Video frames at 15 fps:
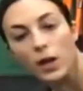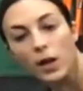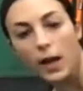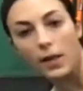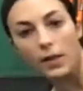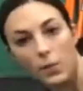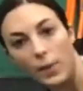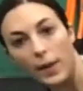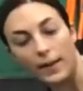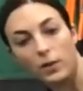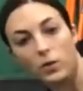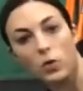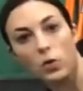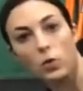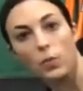at the
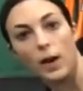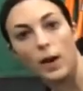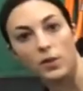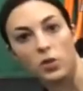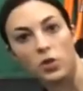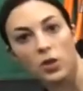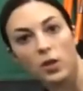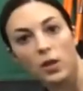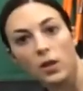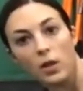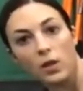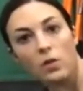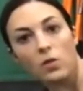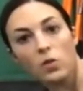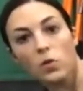back too much.
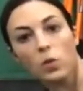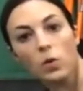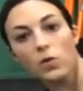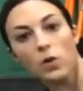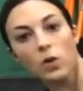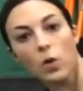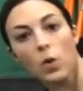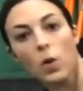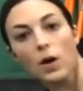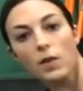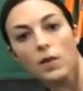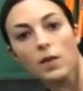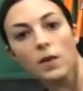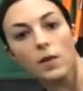Squeeze your quads.